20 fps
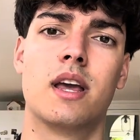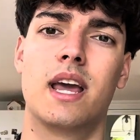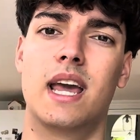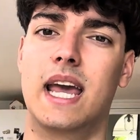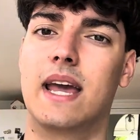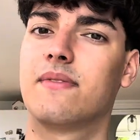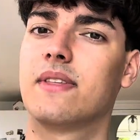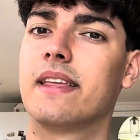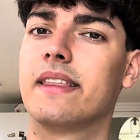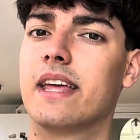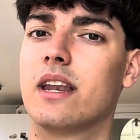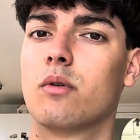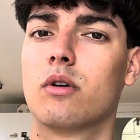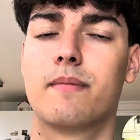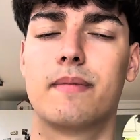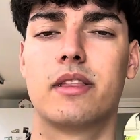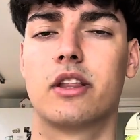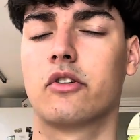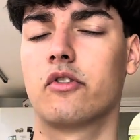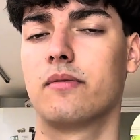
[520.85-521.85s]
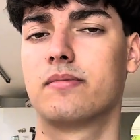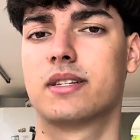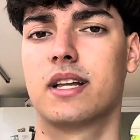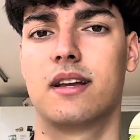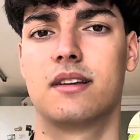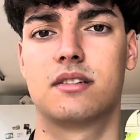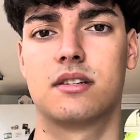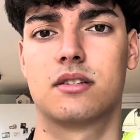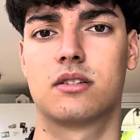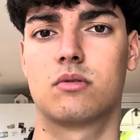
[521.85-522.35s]
If they did, it would have been the group
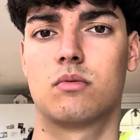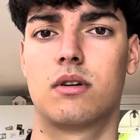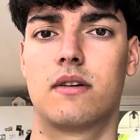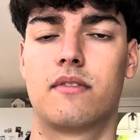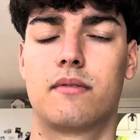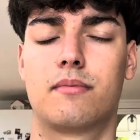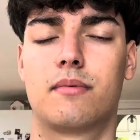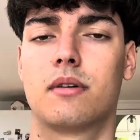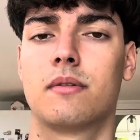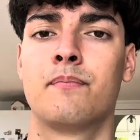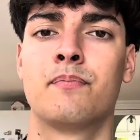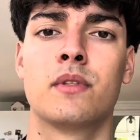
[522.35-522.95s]
stages or whatever.